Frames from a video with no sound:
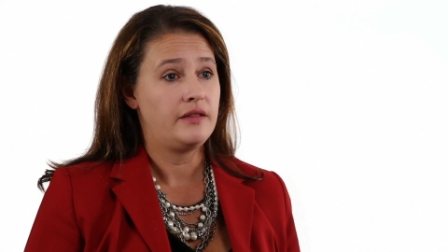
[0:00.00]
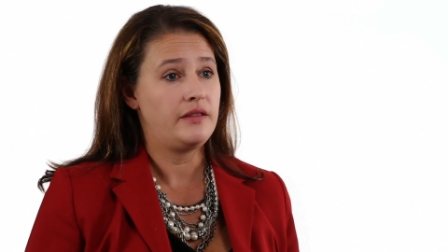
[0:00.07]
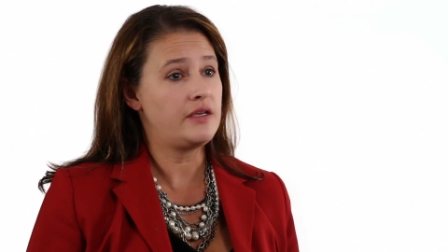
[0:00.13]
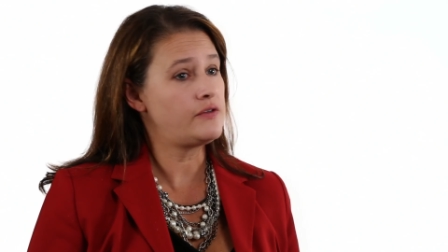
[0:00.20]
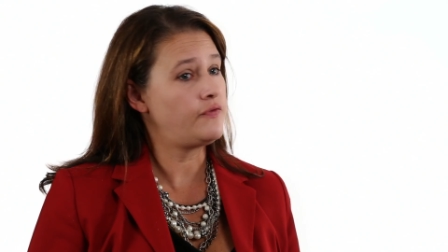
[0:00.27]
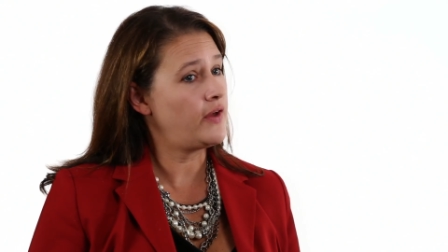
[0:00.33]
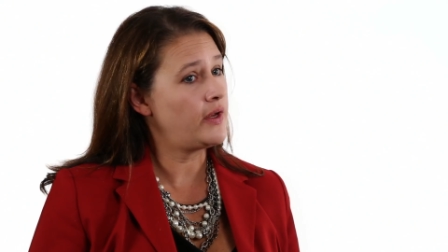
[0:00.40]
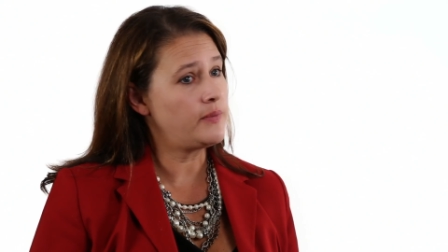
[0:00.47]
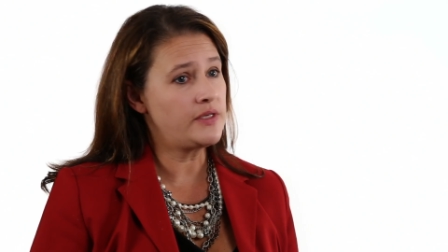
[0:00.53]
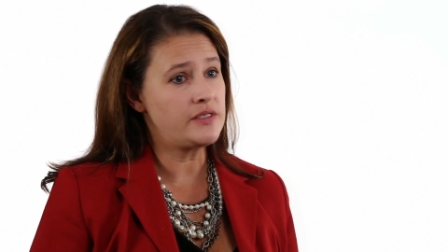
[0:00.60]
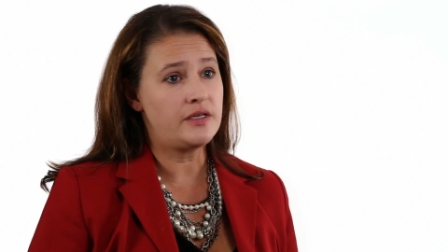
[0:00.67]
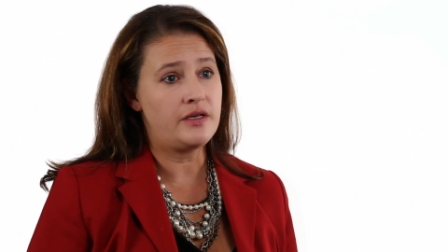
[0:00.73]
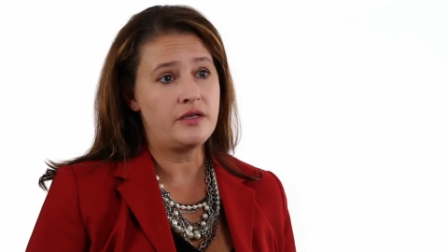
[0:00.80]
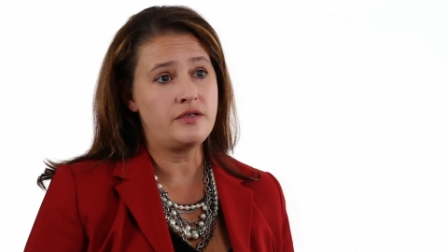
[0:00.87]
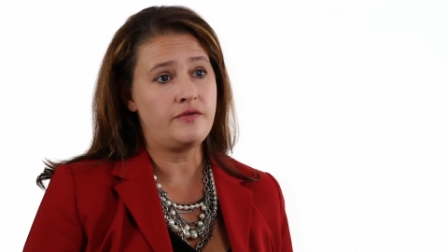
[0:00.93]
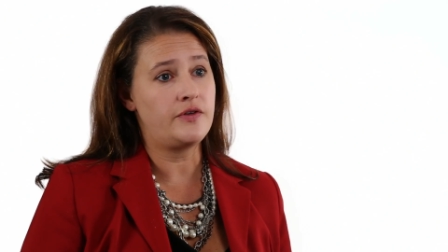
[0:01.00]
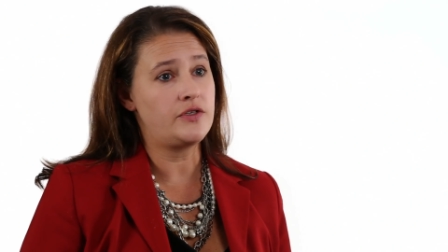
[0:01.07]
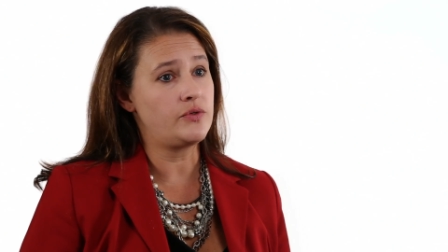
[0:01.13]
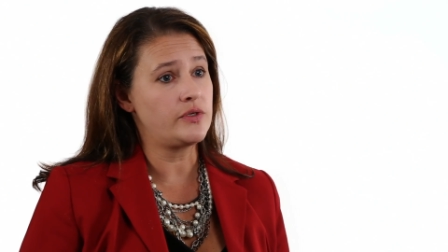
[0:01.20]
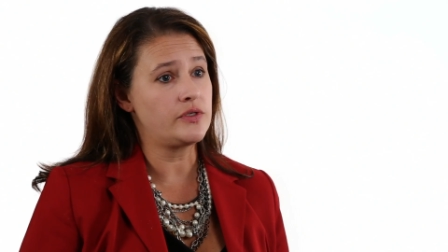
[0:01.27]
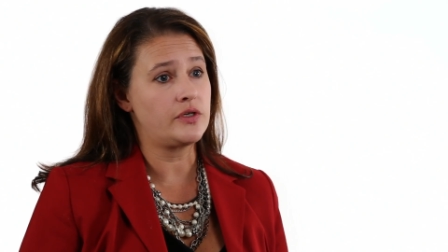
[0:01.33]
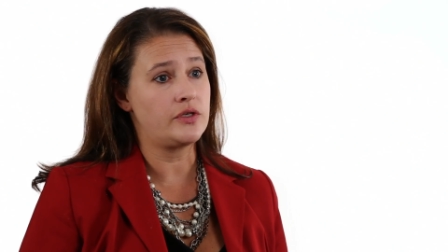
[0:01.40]
These families and
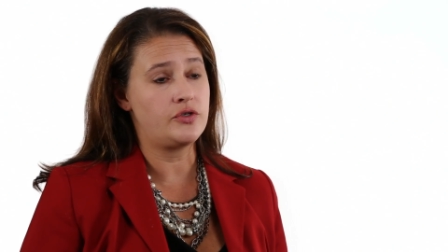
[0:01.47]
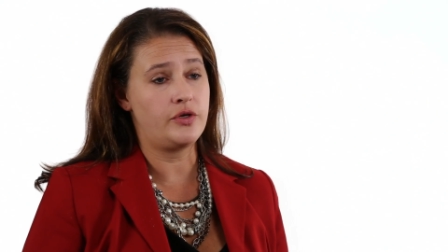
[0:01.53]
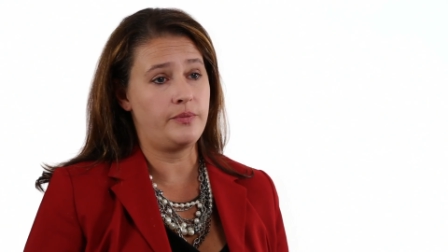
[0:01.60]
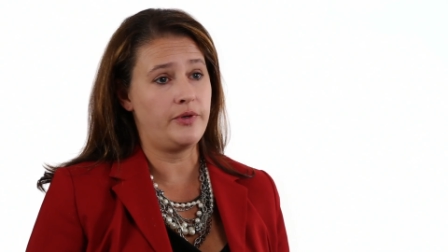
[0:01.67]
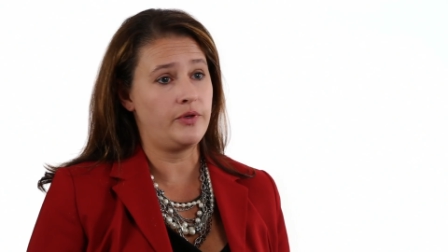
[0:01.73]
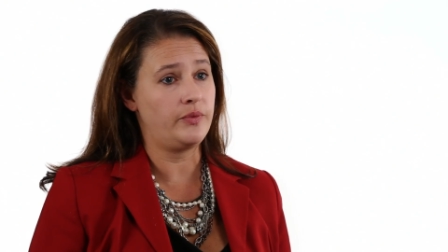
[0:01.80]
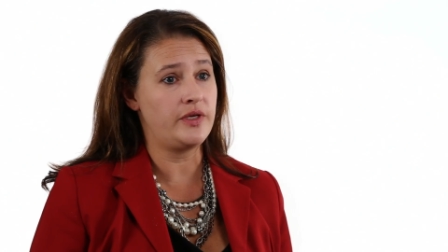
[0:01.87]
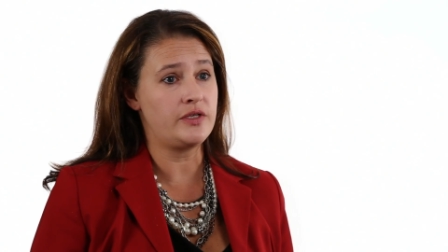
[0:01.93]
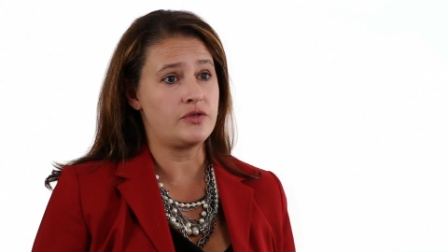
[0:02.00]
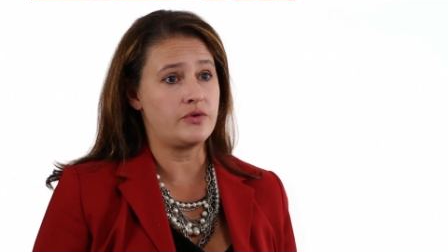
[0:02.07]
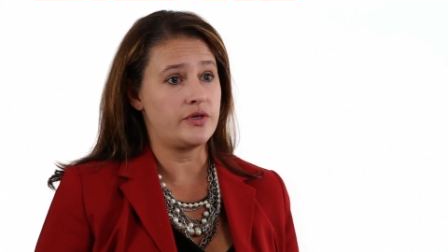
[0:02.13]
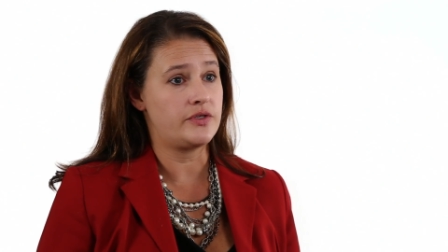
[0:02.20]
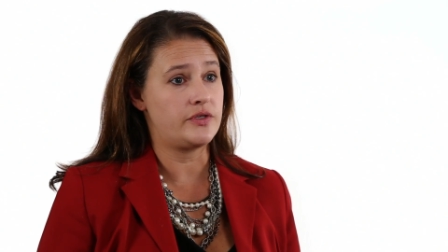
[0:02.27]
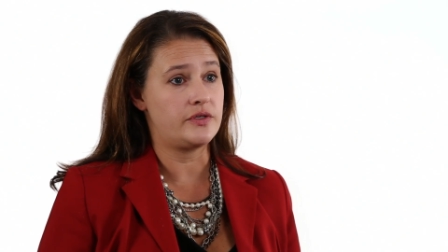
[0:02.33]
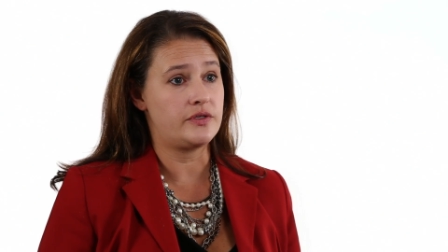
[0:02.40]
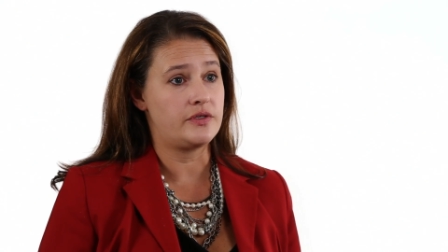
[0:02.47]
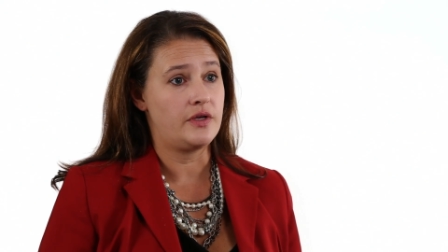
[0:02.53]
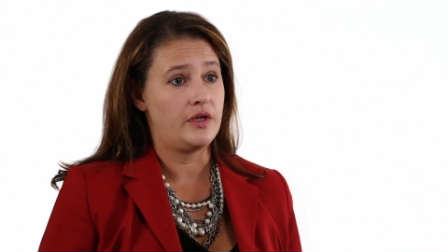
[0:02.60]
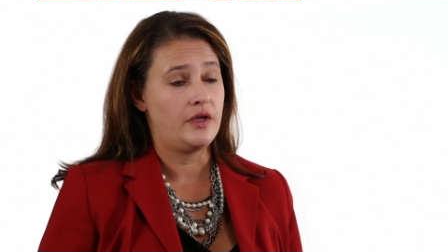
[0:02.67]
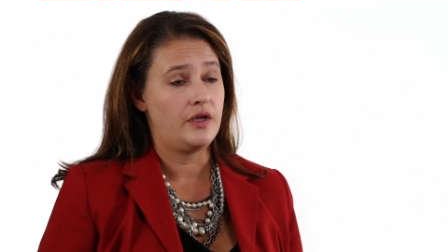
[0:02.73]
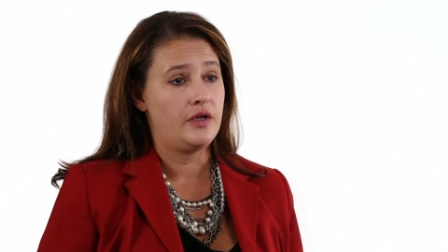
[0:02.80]
individuals contribute resources.